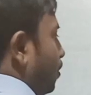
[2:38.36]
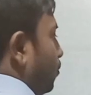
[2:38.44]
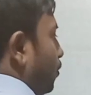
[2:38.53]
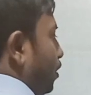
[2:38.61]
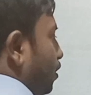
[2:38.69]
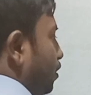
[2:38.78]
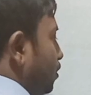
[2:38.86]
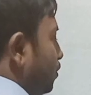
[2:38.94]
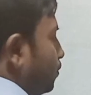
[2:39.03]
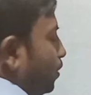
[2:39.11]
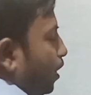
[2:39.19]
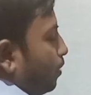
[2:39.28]
but here we
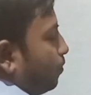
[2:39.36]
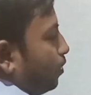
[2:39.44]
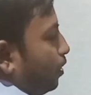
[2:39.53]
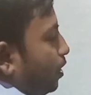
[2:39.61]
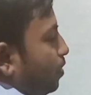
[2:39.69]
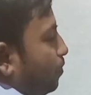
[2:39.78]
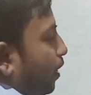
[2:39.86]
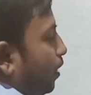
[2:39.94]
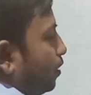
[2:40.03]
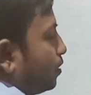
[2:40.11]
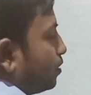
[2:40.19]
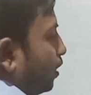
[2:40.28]
have already
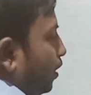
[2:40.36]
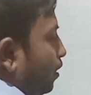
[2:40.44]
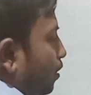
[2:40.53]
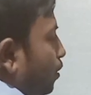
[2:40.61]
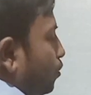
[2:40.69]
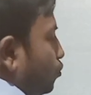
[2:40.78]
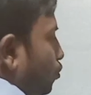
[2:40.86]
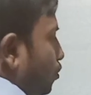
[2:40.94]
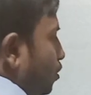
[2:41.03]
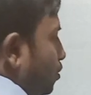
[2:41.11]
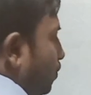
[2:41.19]
minus sign, so this